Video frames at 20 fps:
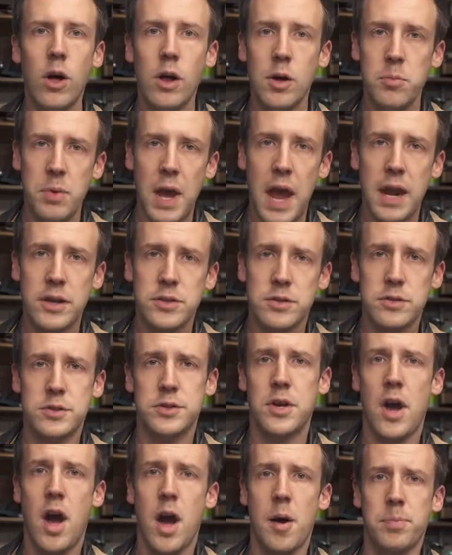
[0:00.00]
Welcome back to
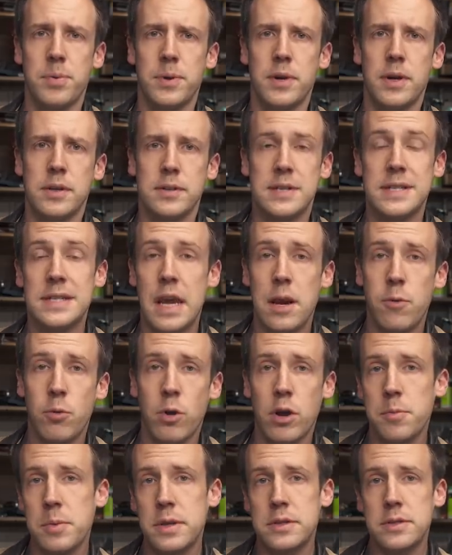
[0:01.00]
the shop. Uh, today
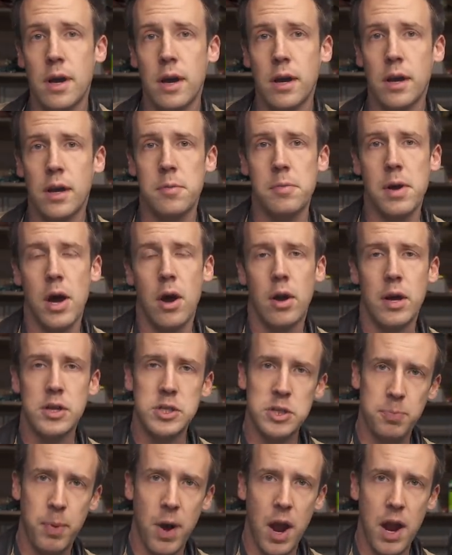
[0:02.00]
we're going to be talking about
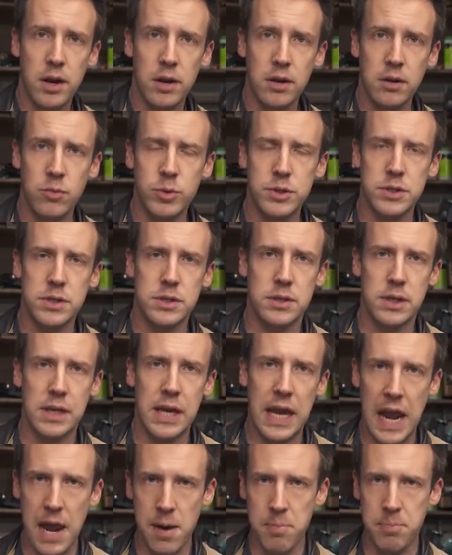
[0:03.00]
Aspire, which is
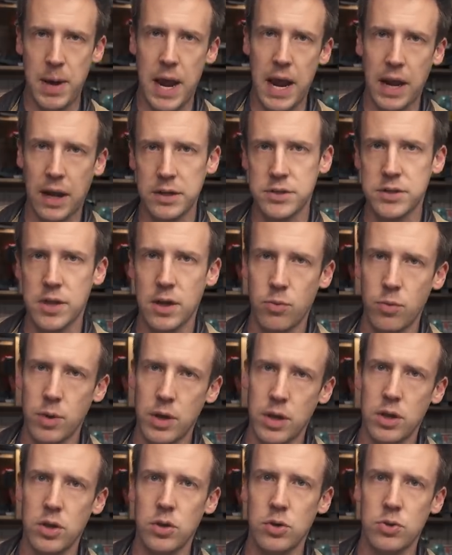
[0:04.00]
the C A M package that
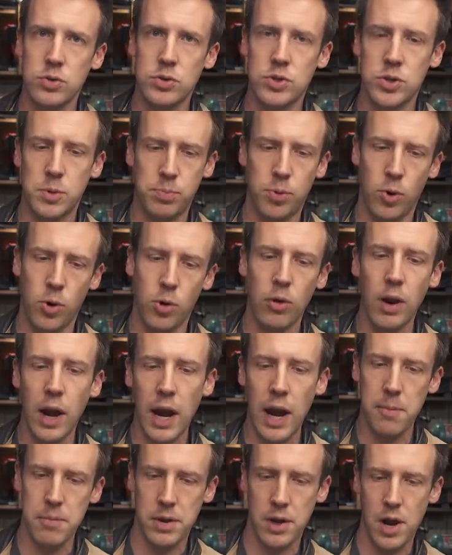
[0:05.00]
we use to
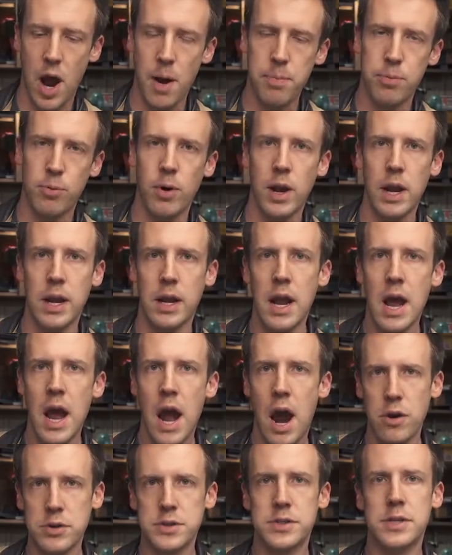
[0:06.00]
program and operate
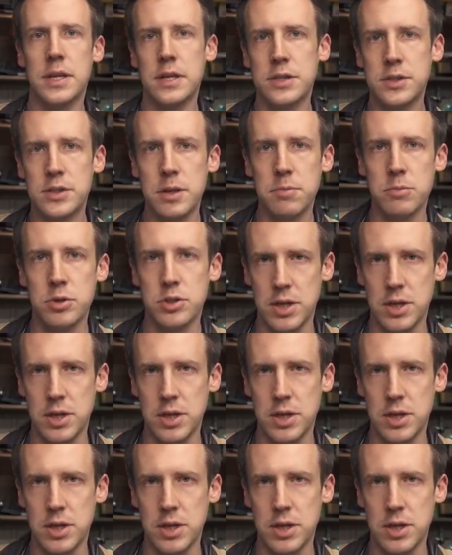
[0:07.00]
our C N C